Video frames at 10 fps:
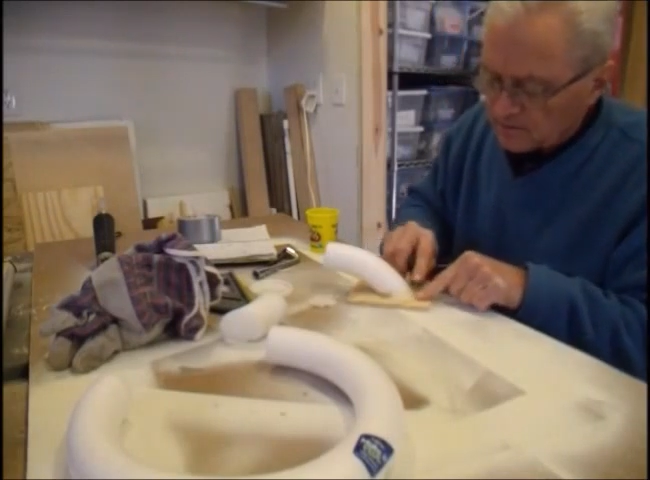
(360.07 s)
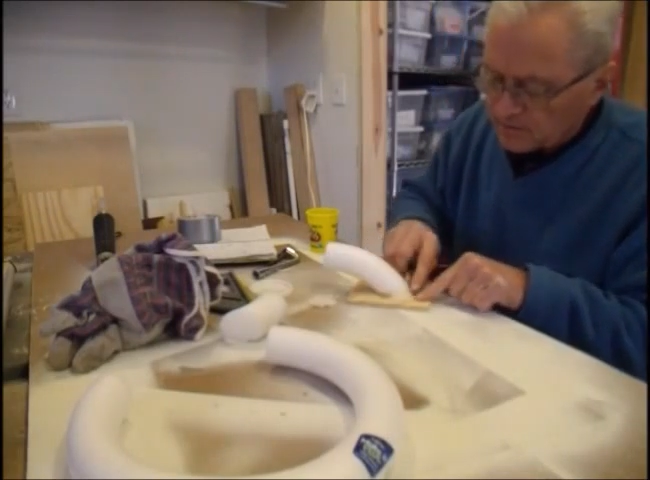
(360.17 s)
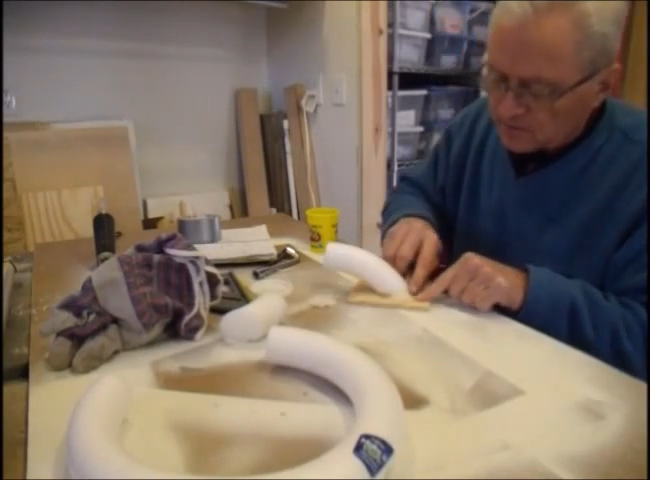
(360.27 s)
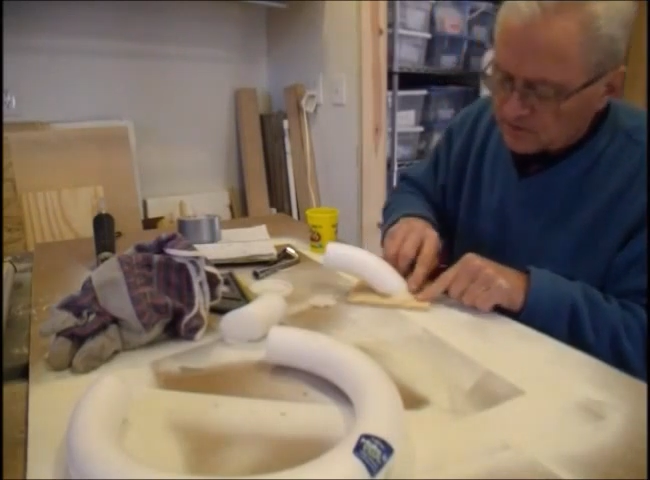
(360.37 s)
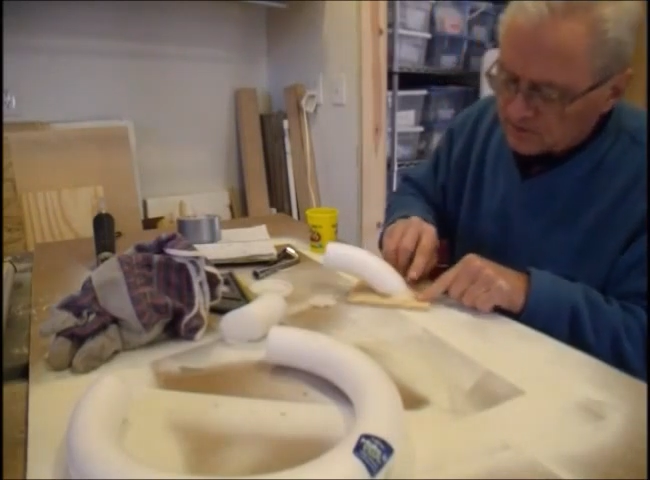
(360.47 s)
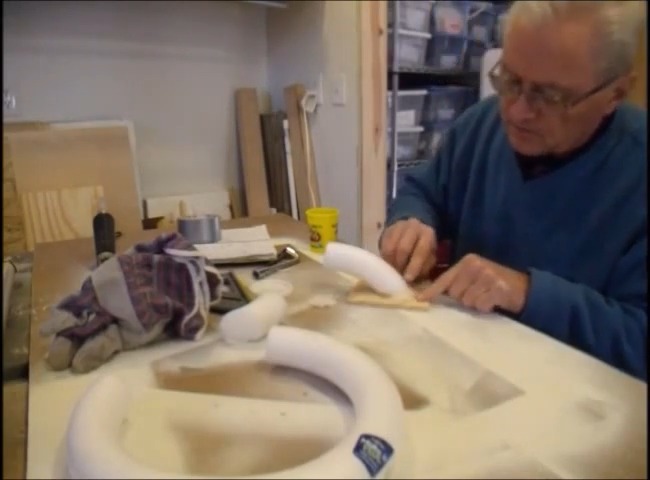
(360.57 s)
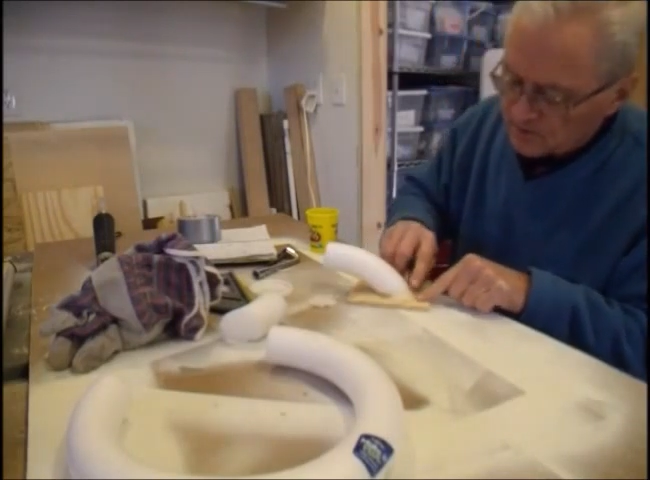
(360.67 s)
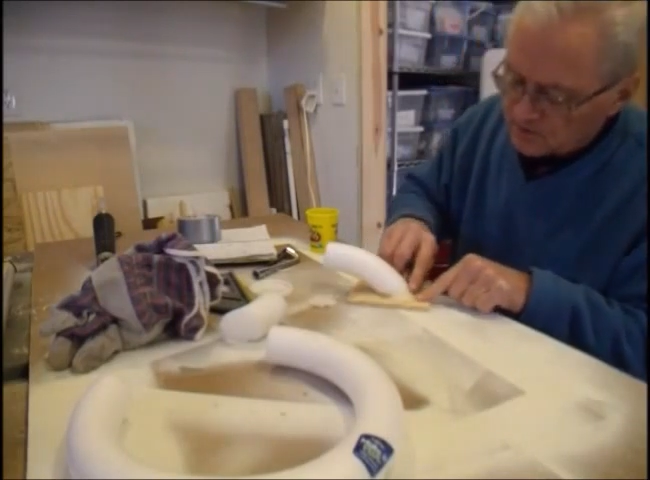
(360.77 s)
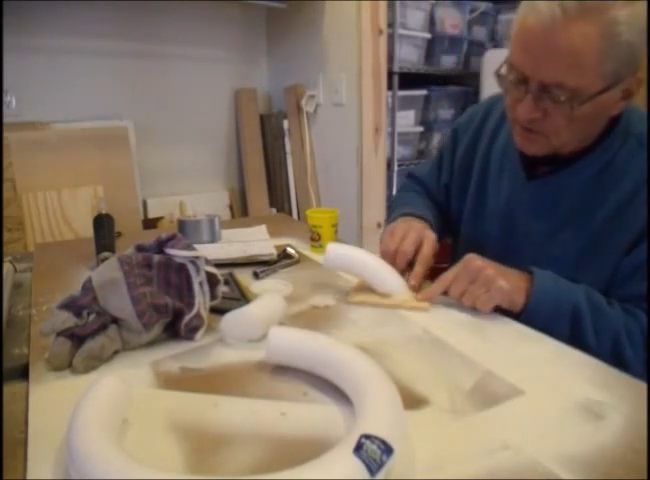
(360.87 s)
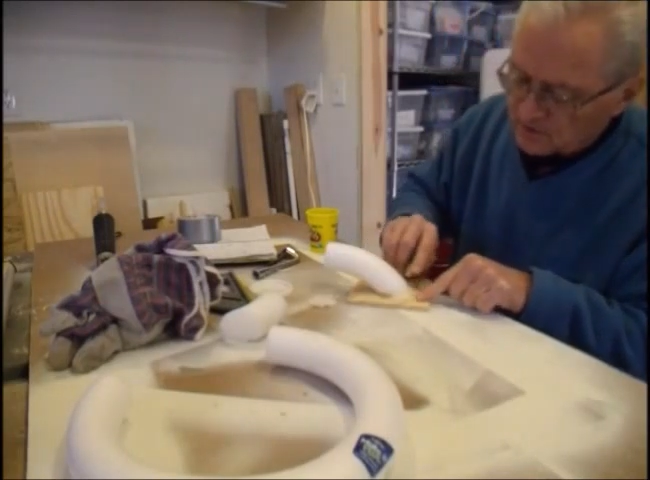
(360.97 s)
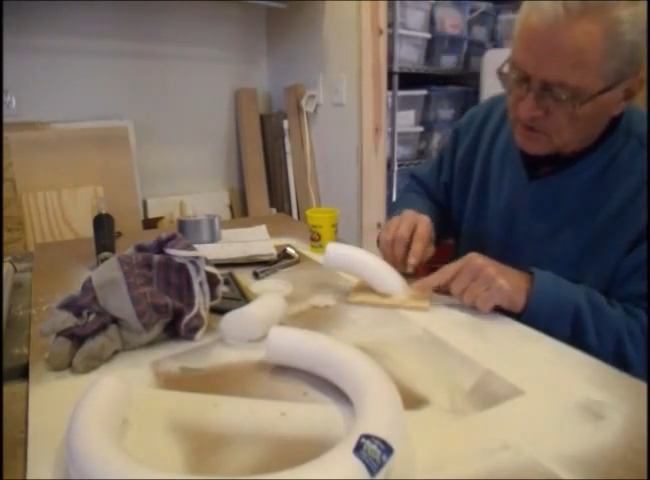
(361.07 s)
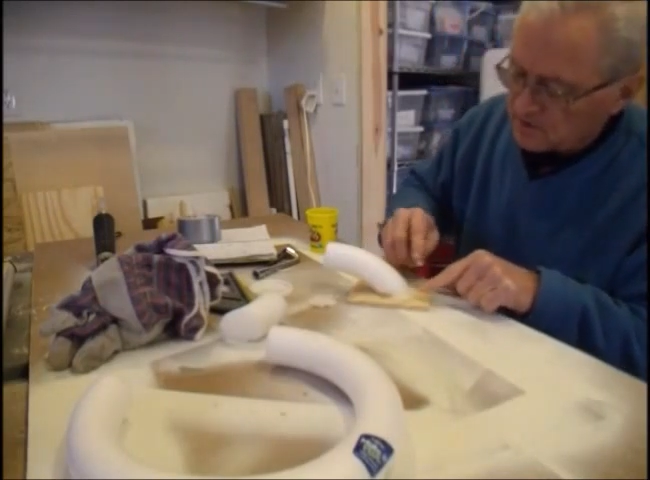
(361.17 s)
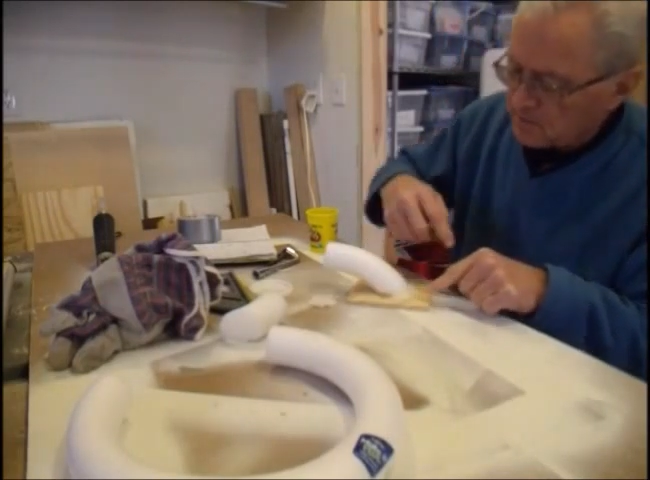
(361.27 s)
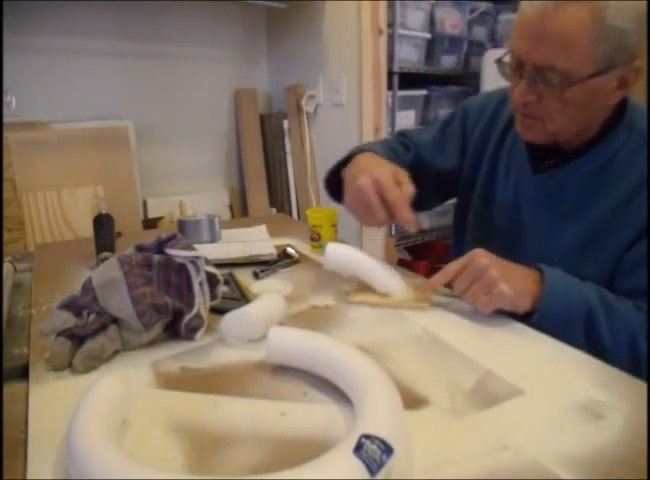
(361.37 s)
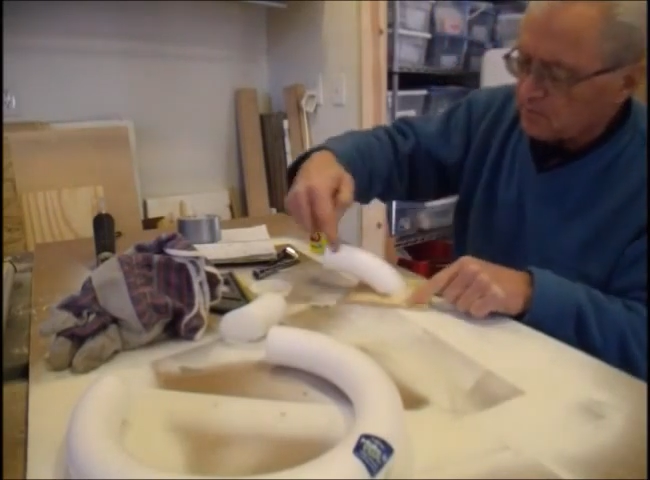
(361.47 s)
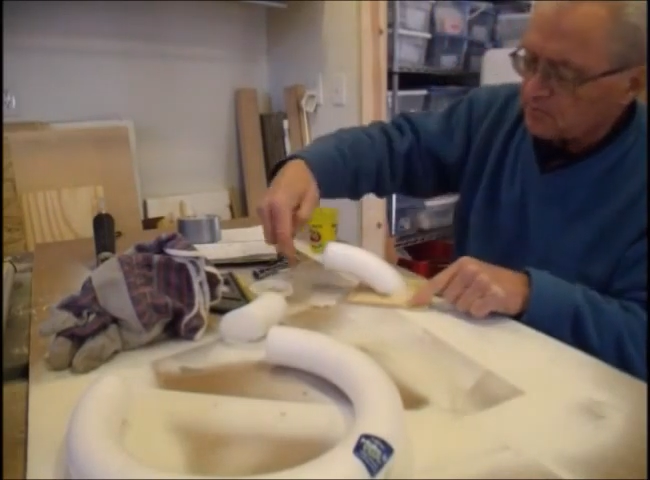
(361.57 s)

But since I'm just going to be